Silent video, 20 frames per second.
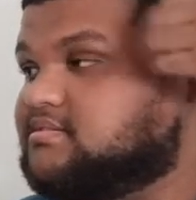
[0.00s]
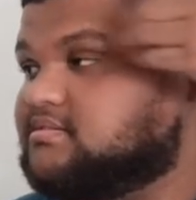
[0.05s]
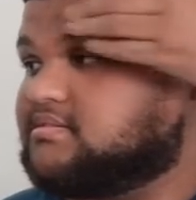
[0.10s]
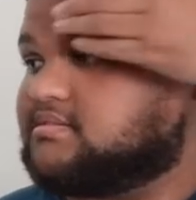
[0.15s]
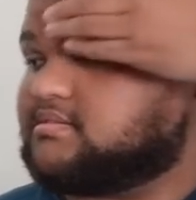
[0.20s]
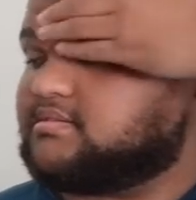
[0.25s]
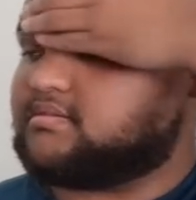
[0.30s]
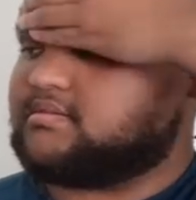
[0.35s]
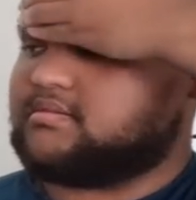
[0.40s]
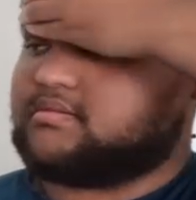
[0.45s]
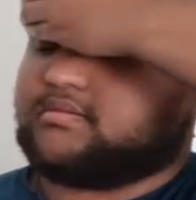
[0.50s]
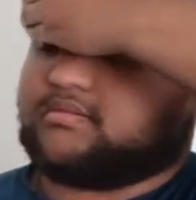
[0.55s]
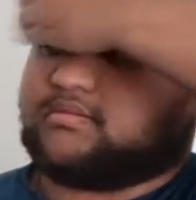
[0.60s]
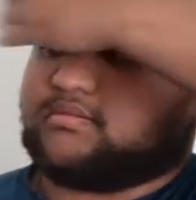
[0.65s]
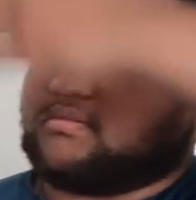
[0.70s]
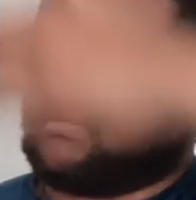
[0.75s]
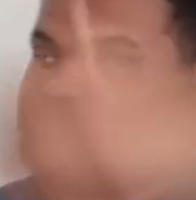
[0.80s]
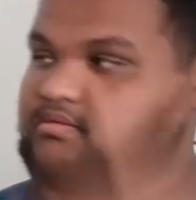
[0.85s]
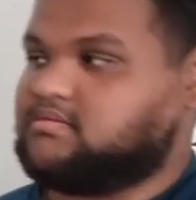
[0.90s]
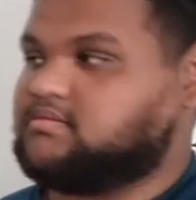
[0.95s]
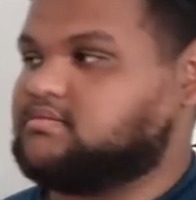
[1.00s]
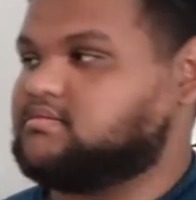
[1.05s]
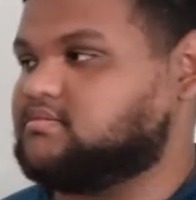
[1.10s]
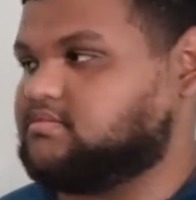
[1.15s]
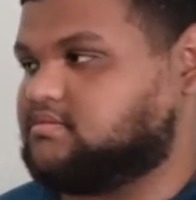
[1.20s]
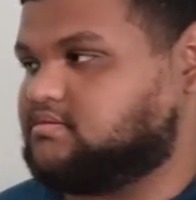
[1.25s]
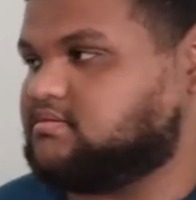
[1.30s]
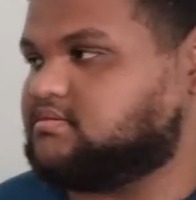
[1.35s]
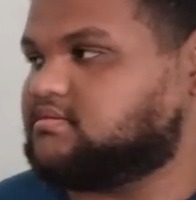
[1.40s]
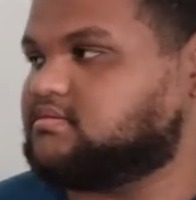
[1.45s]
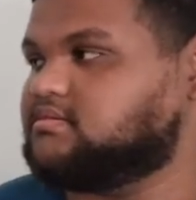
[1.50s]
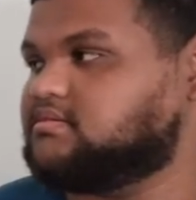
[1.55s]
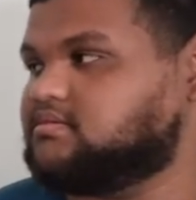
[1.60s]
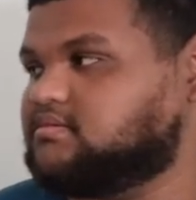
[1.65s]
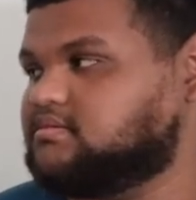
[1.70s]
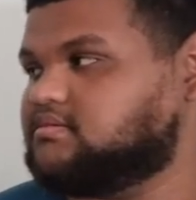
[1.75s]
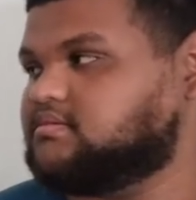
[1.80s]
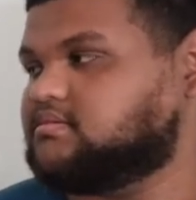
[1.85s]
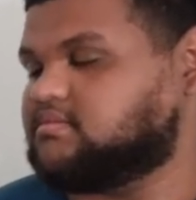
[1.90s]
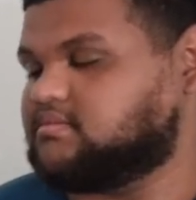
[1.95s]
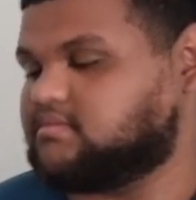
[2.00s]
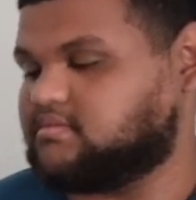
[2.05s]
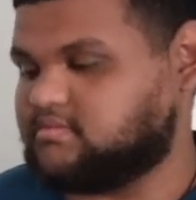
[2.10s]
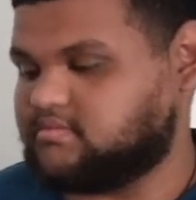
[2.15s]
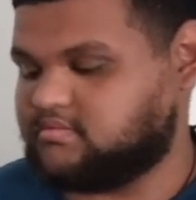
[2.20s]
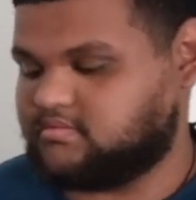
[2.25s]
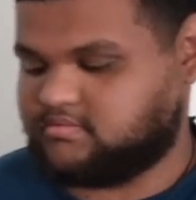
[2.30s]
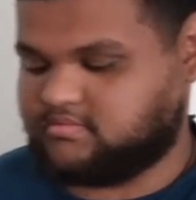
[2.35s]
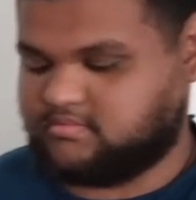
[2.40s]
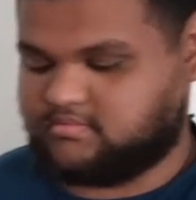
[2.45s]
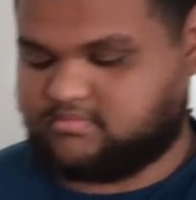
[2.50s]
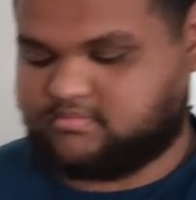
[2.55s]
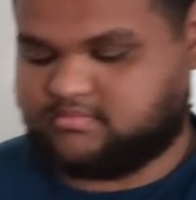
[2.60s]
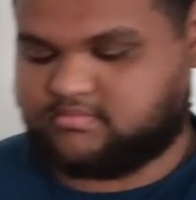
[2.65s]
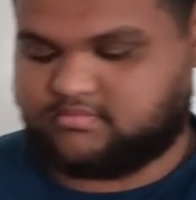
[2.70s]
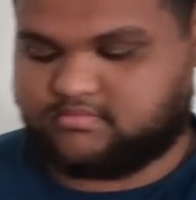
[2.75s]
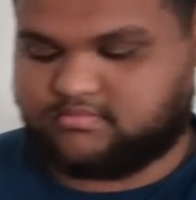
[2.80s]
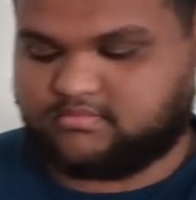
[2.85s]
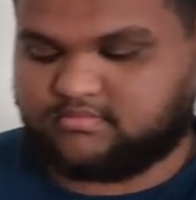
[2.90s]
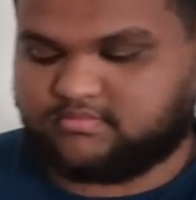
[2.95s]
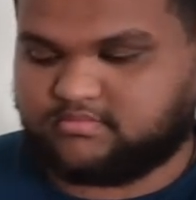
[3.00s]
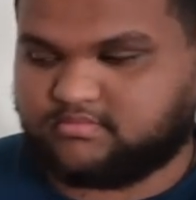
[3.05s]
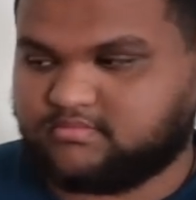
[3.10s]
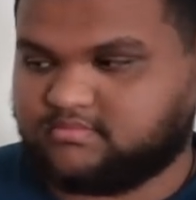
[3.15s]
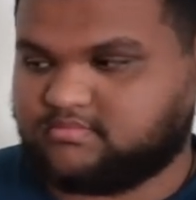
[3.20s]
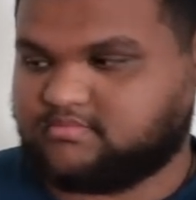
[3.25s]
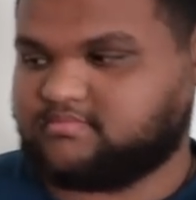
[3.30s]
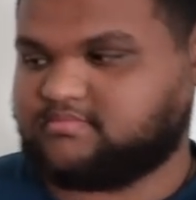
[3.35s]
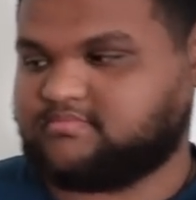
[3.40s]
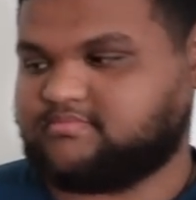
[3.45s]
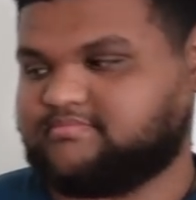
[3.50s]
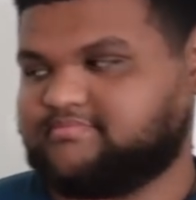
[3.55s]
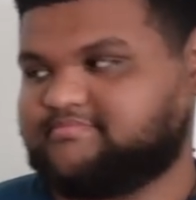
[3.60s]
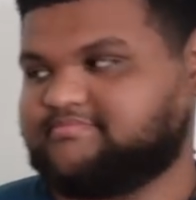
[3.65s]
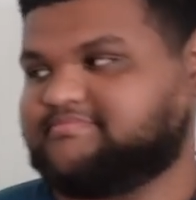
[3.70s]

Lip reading: This person isn't speaking.